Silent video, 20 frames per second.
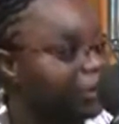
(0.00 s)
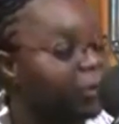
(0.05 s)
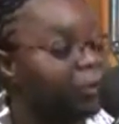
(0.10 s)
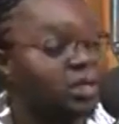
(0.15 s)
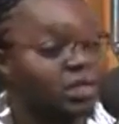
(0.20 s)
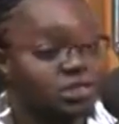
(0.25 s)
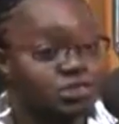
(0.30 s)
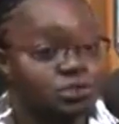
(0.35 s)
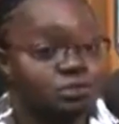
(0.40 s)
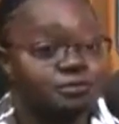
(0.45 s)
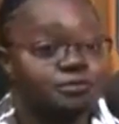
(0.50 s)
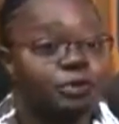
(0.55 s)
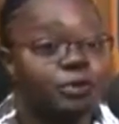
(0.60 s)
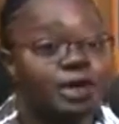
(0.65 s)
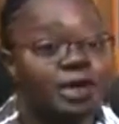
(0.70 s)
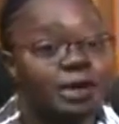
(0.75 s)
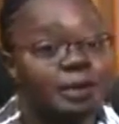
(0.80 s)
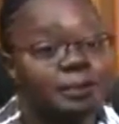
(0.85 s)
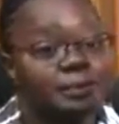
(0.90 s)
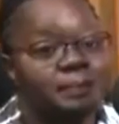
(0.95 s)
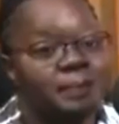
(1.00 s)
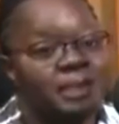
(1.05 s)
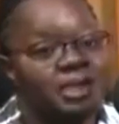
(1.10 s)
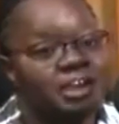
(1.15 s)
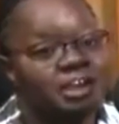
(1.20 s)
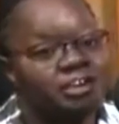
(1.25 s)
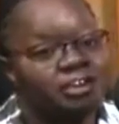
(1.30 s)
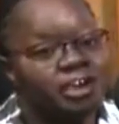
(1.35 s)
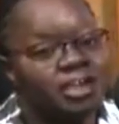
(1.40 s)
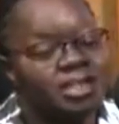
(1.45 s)
Okay, so for
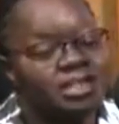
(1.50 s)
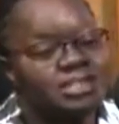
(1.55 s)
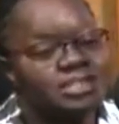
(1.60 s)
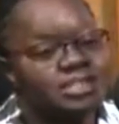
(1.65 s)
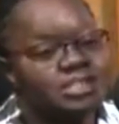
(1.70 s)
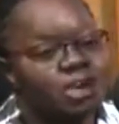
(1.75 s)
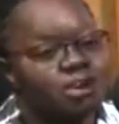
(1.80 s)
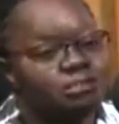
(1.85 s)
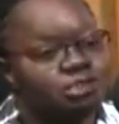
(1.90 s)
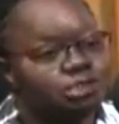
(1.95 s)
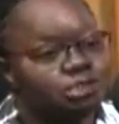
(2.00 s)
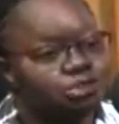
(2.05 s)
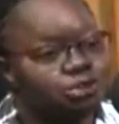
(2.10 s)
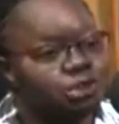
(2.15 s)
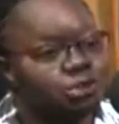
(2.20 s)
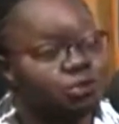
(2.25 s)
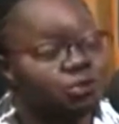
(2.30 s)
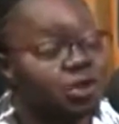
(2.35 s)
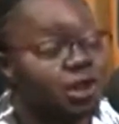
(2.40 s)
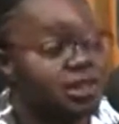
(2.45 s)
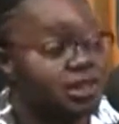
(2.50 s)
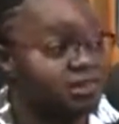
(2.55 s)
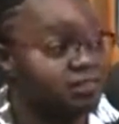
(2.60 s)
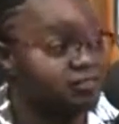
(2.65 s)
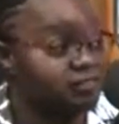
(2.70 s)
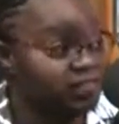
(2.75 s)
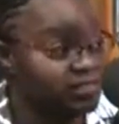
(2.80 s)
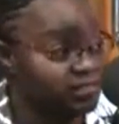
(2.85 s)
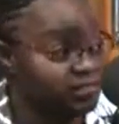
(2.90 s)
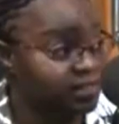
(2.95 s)
parents of children who are
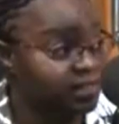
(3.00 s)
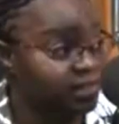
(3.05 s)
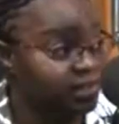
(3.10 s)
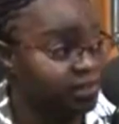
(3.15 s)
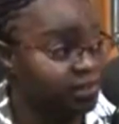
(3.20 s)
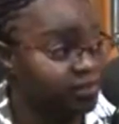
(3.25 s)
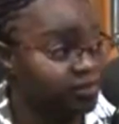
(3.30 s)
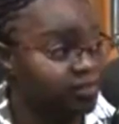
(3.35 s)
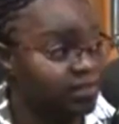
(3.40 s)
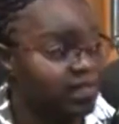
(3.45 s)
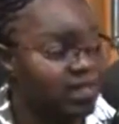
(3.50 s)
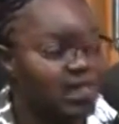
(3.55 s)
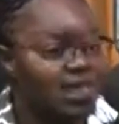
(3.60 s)
in foster care,